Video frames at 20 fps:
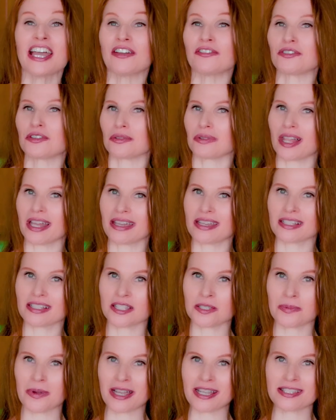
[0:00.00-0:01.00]
If you like it
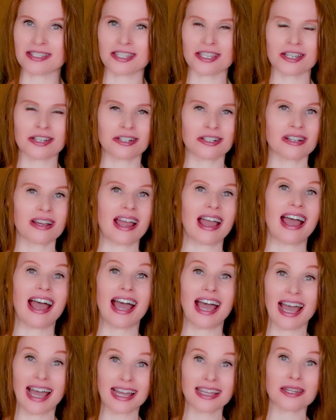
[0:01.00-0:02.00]
spicier,
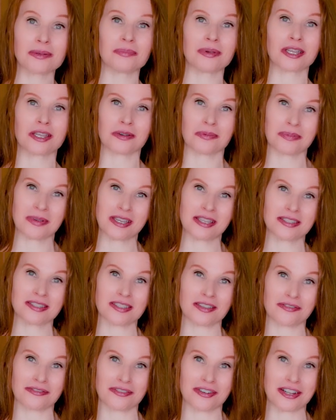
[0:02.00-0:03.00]
add a bigger
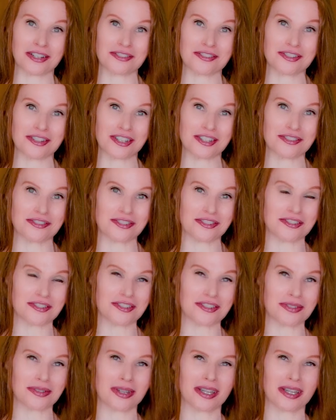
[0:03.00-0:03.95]
piece of fresh ginger to